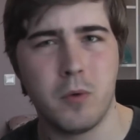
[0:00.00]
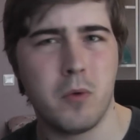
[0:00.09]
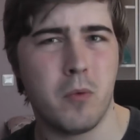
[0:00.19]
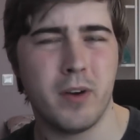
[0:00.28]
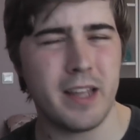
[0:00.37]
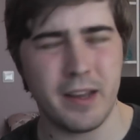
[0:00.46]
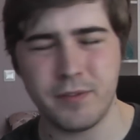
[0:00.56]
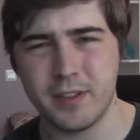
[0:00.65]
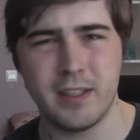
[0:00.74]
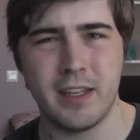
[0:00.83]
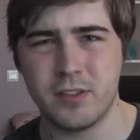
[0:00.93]
or
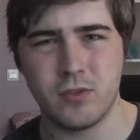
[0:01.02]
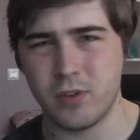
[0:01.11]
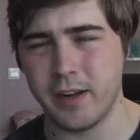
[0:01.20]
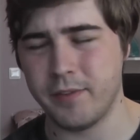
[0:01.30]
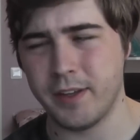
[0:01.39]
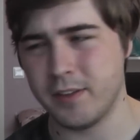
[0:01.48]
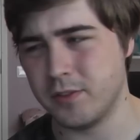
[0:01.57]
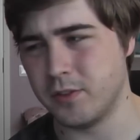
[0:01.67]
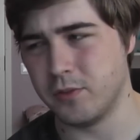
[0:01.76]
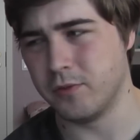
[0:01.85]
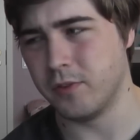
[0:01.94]
whatever they're striving to
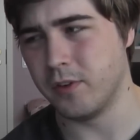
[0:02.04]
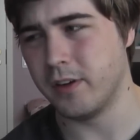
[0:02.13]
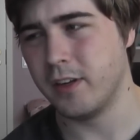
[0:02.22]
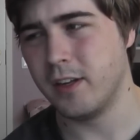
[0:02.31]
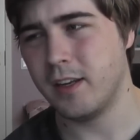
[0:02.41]
do for.